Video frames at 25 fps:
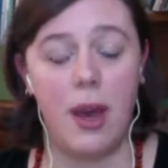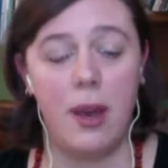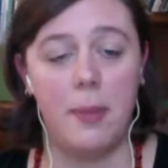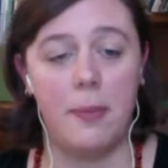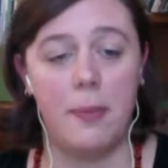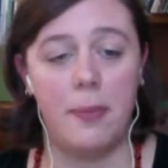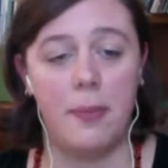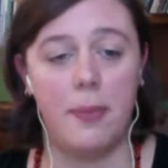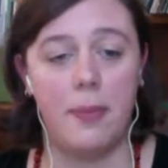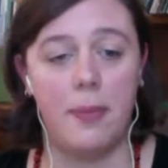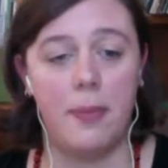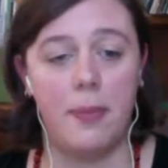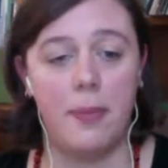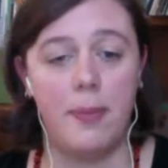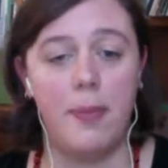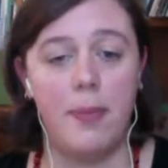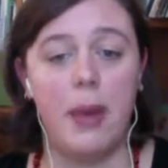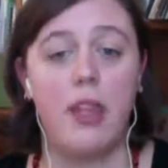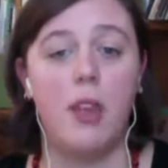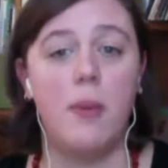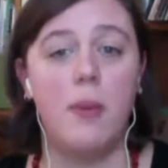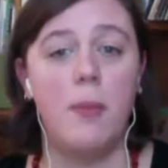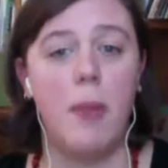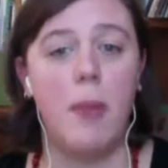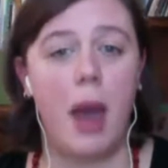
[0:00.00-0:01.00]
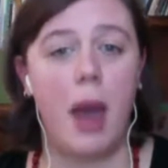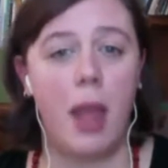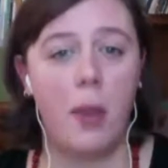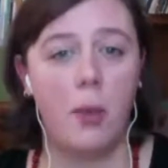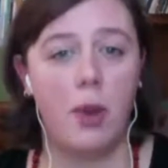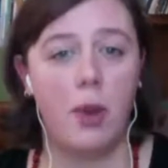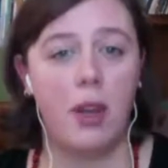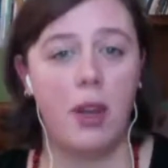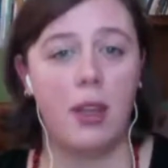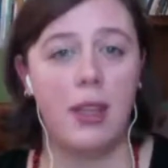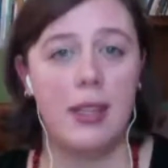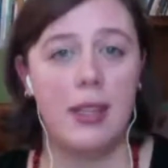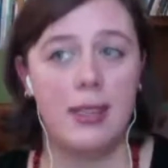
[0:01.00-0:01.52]
but you might want
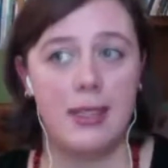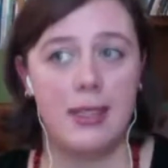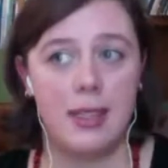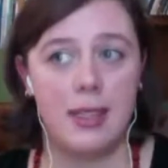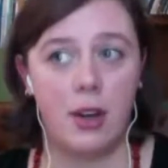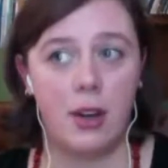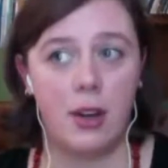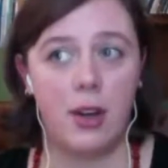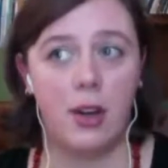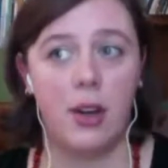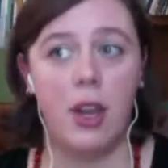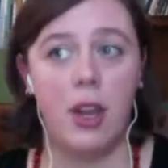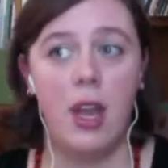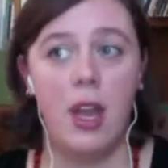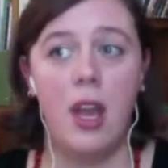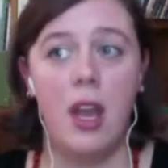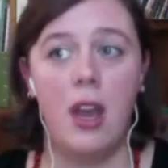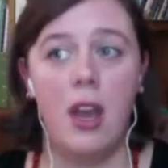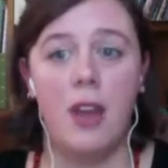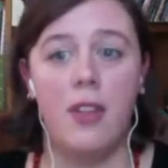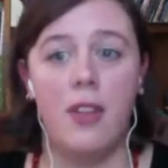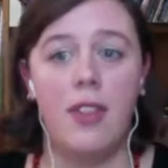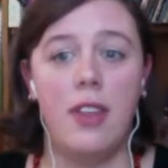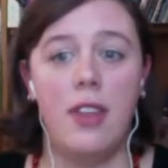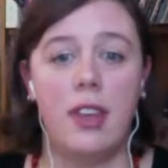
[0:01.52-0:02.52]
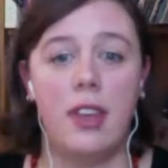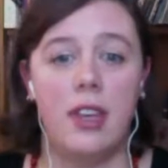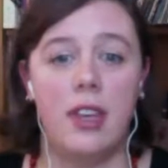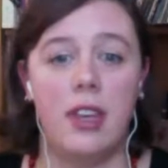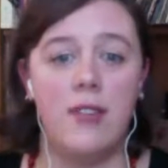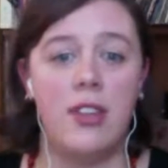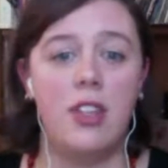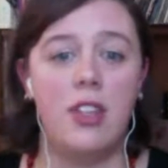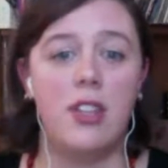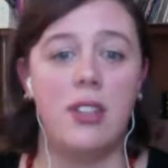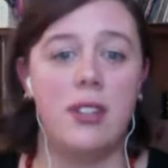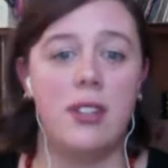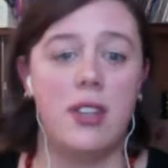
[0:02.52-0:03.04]
to consider the
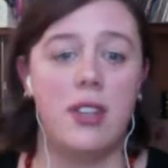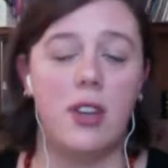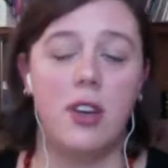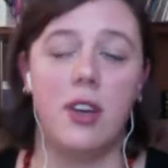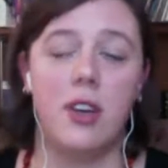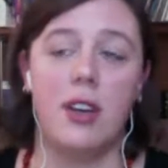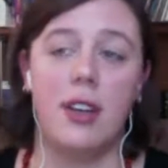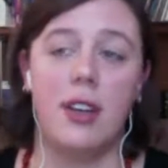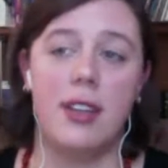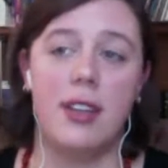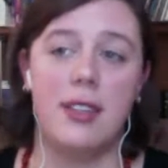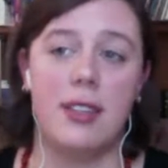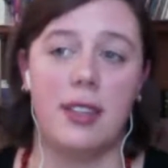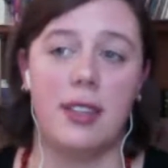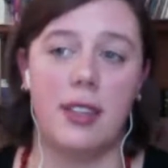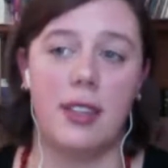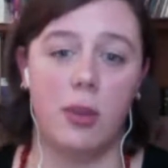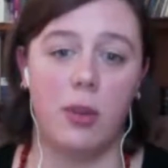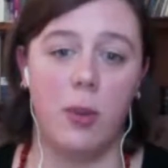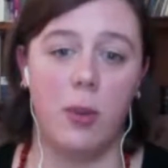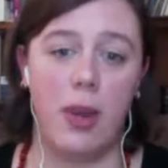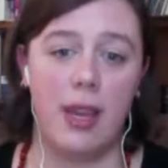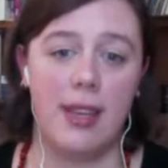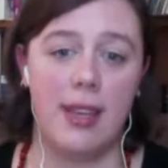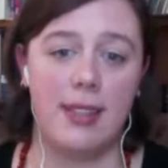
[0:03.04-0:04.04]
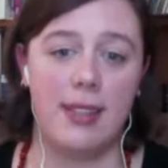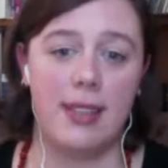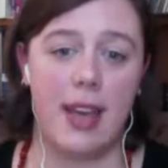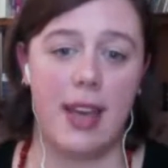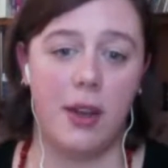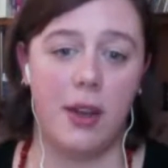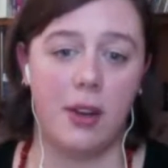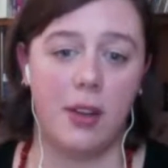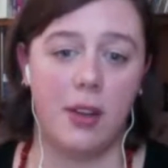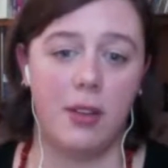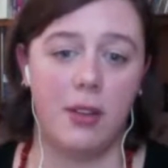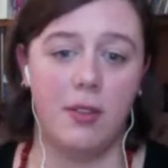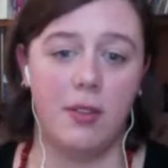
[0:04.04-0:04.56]
convention center is a little ways out
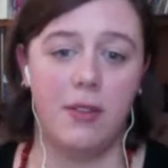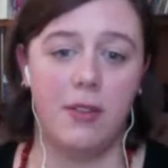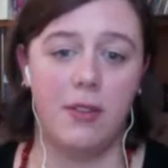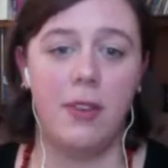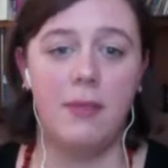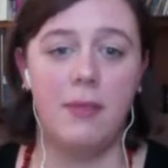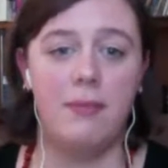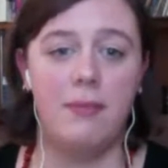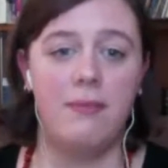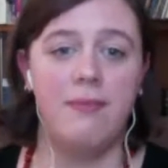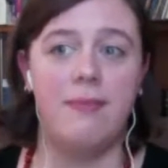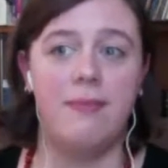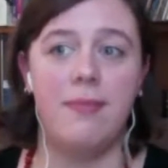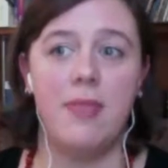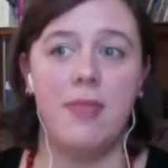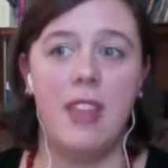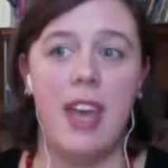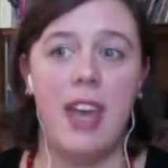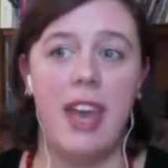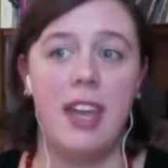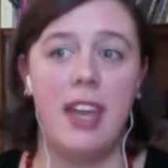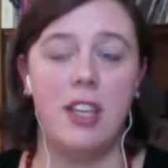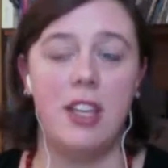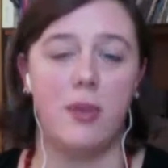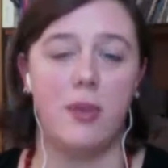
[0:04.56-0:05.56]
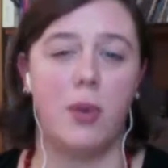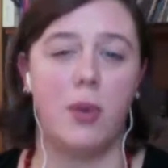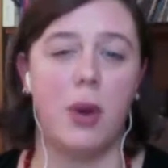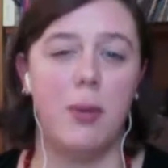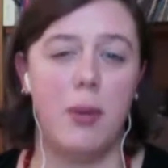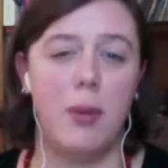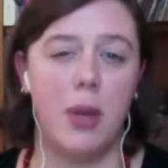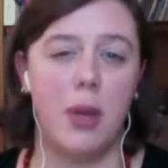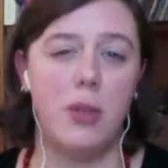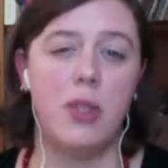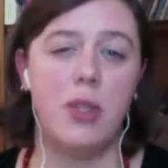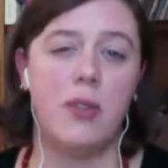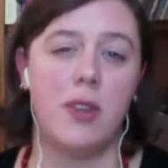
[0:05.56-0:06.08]
of the edge of where
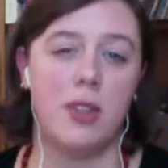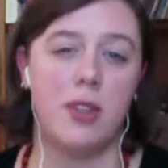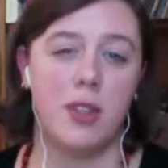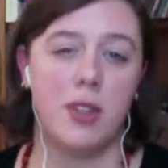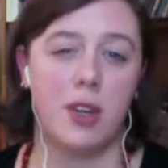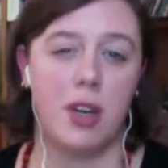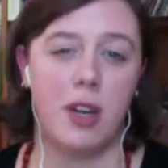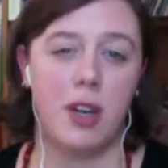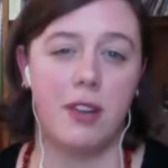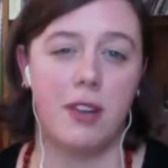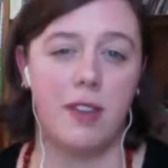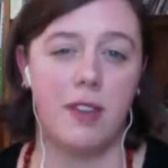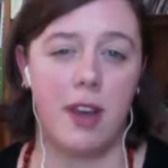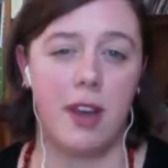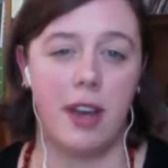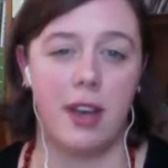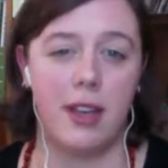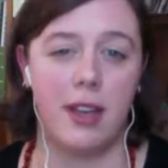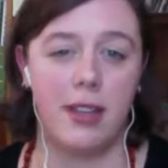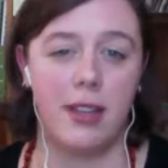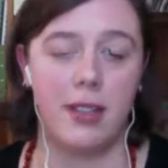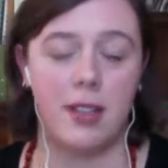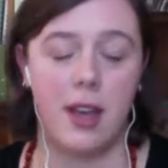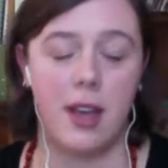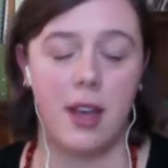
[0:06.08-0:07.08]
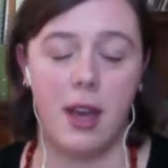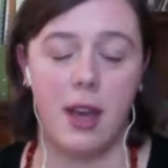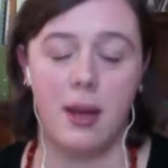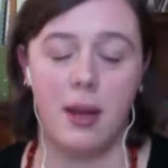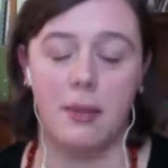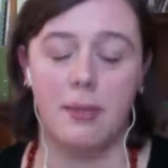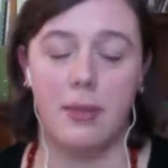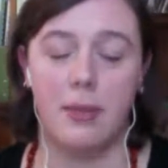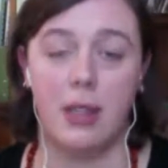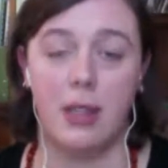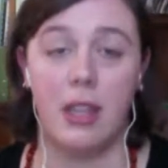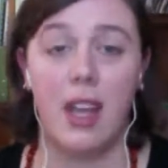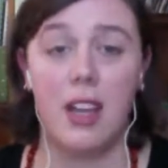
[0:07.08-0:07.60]
most of us are going to find
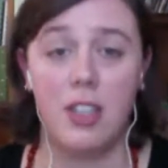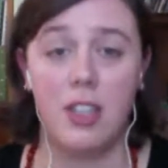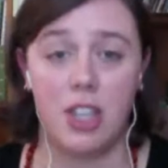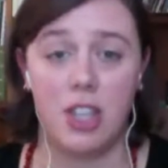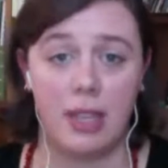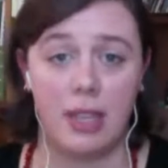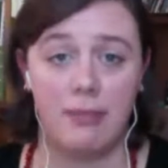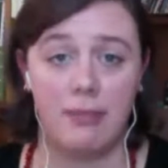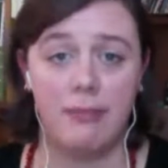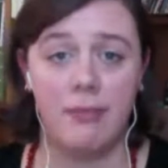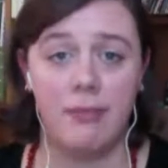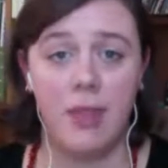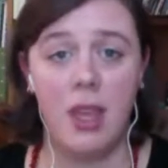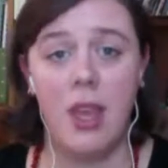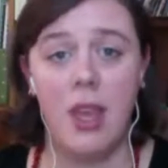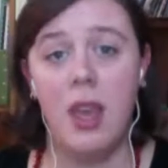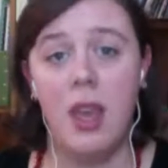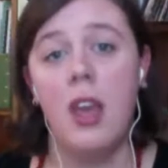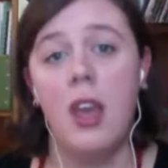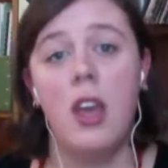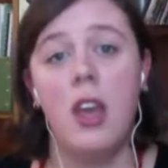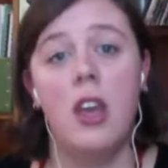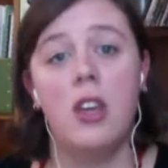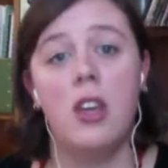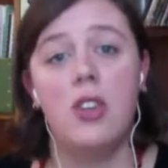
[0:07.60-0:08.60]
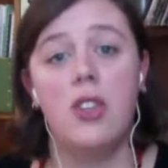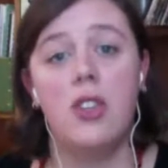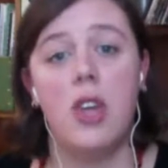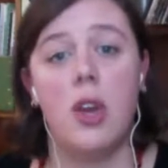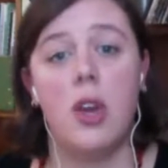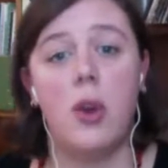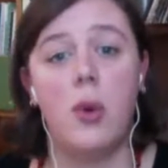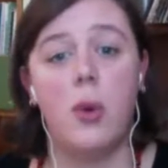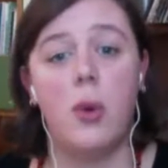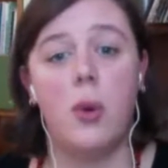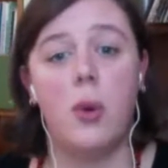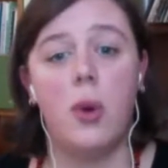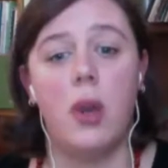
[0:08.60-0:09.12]
lodging.
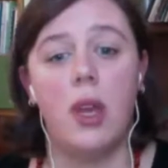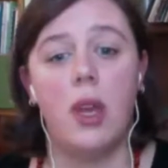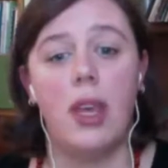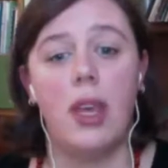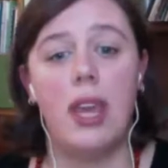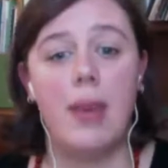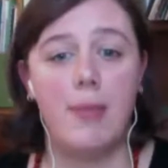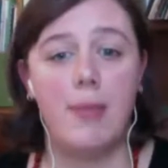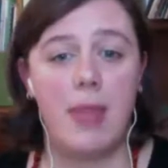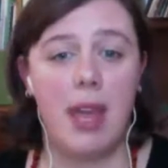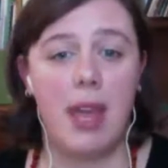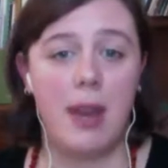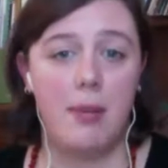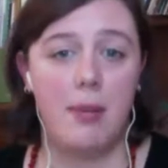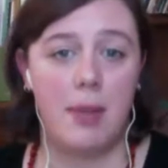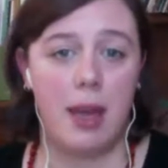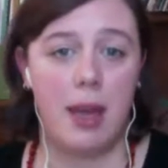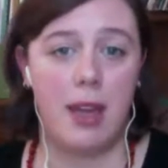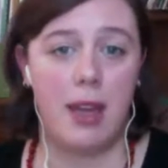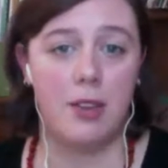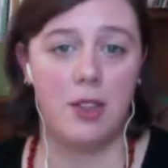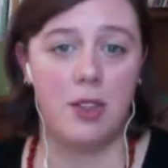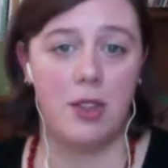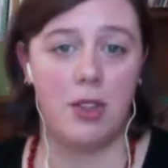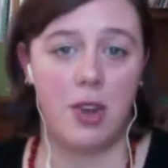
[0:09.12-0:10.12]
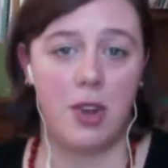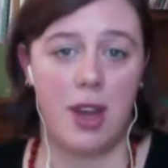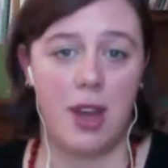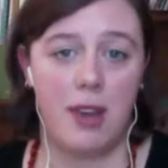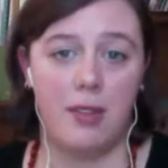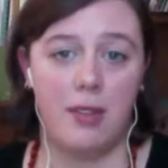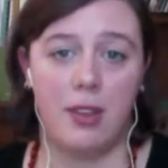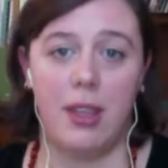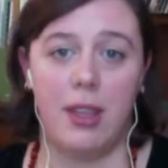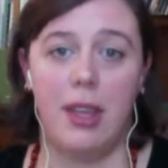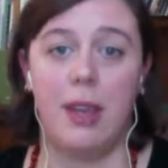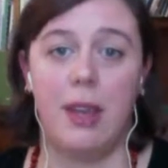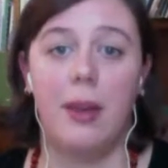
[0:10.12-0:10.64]
So keep that in mind as you're
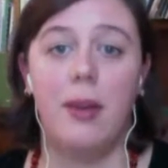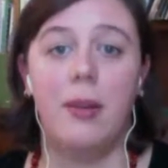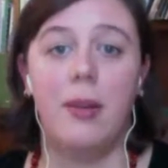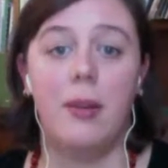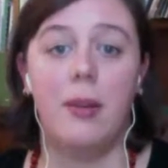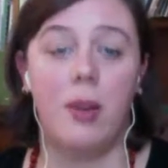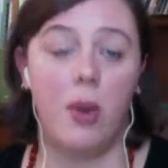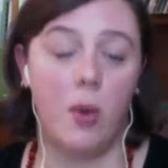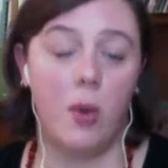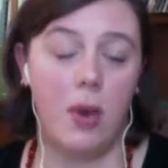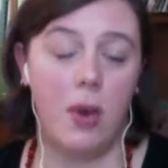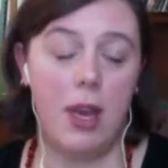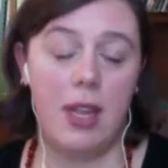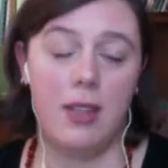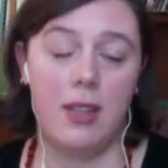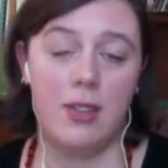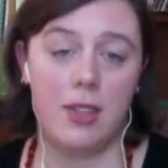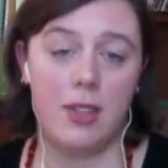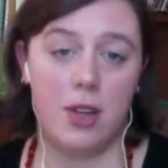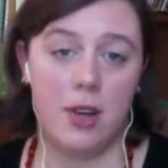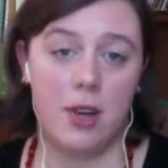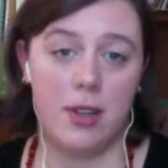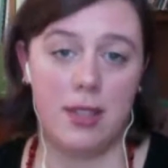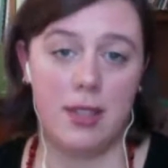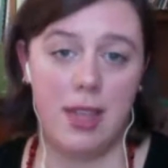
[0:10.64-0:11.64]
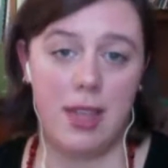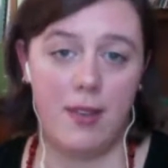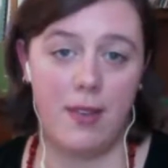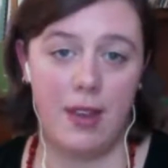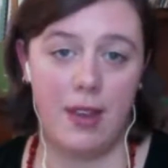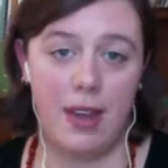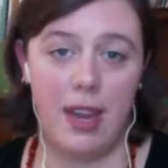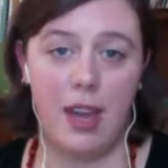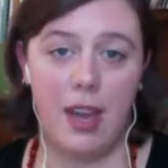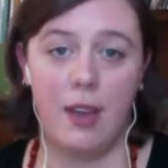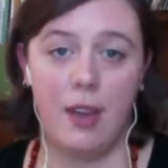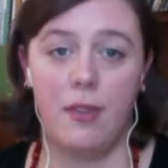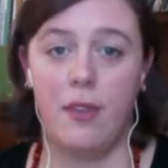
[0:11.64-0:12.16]
traveling. Go ahead and start saving
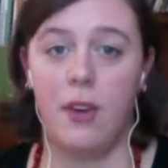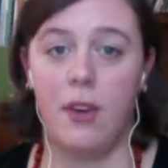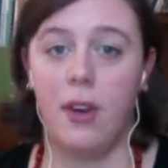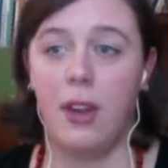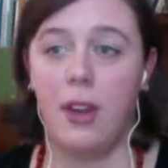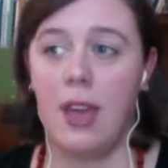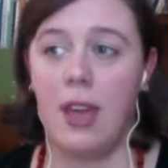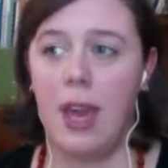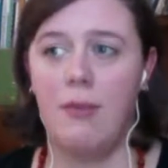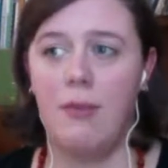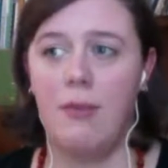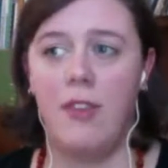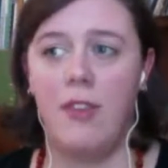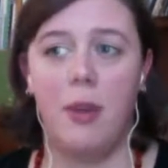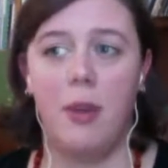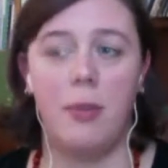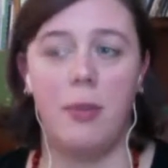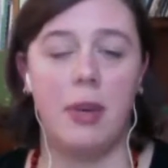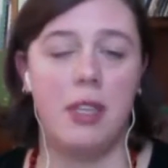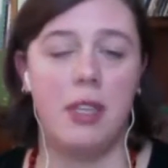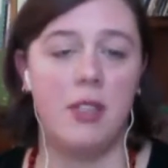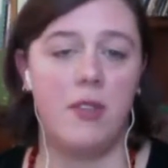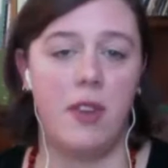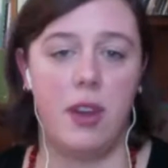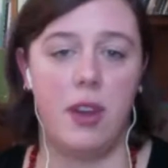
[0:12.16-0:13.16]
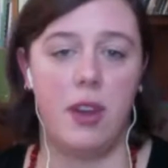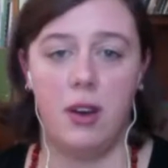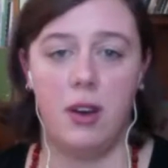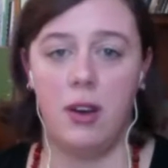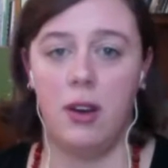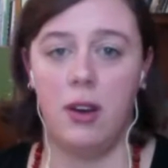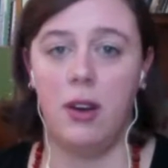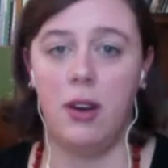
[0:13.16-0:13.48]
now for a cab fare, bus fare,